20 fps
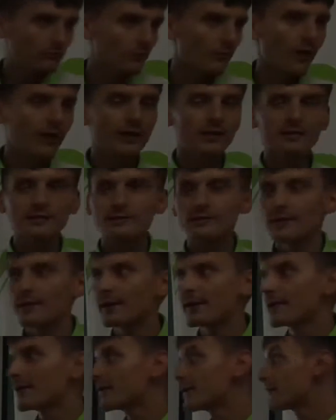wireless
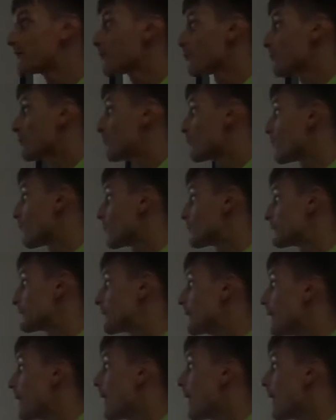and network performance,